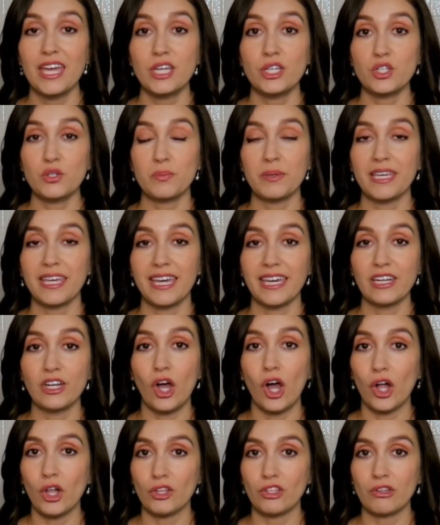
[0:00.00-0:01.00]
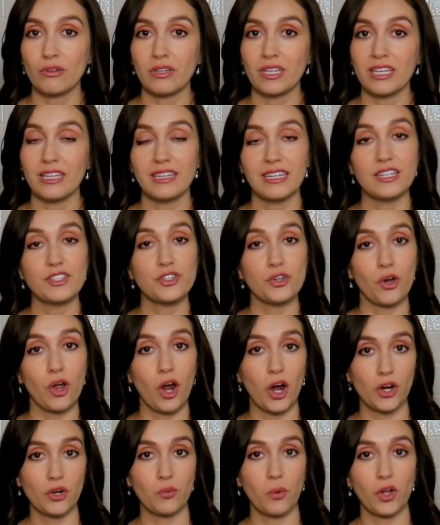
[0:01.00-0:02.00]
To begin, all you need is your
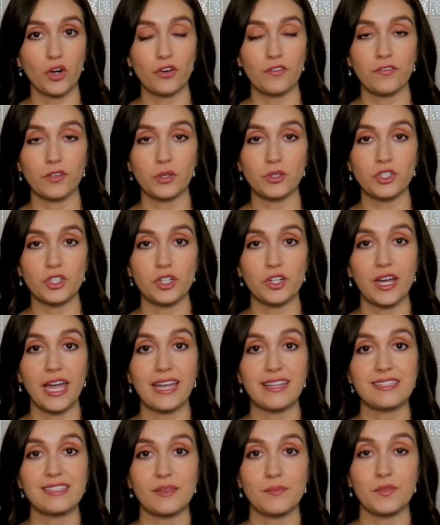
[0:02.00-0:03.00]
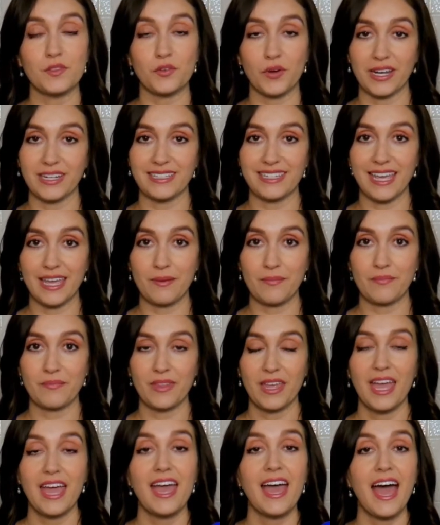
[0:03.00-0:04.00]
hard water filter and some thread tape.
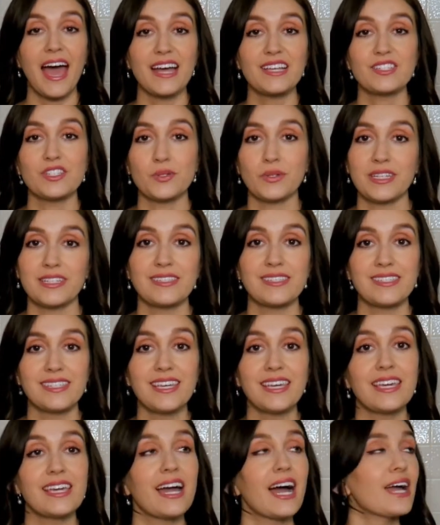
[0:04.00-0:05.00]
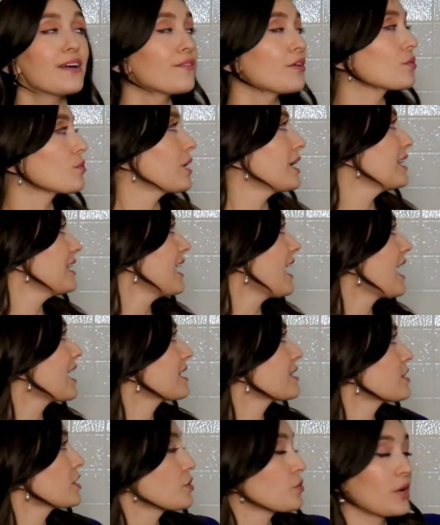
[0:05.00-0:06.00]
As you can see, I've already
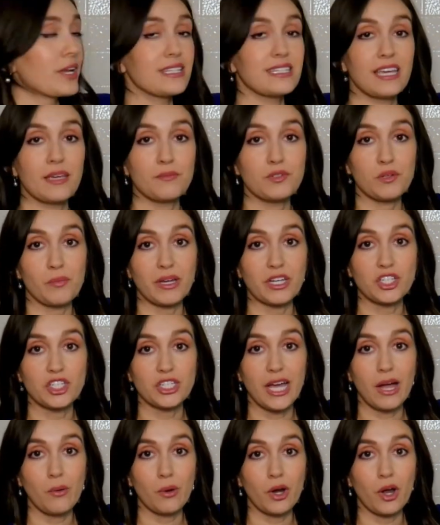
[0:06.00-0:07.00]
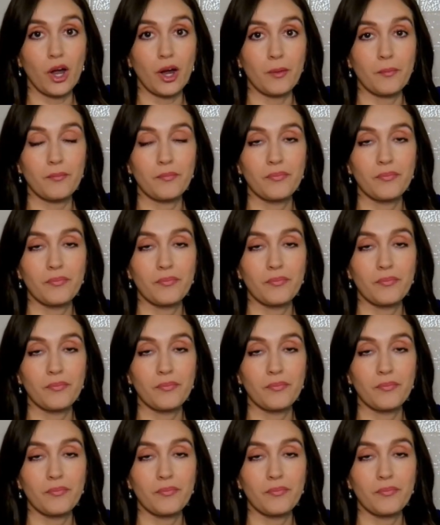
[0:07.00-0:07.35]
added the thread tape to my shower arm.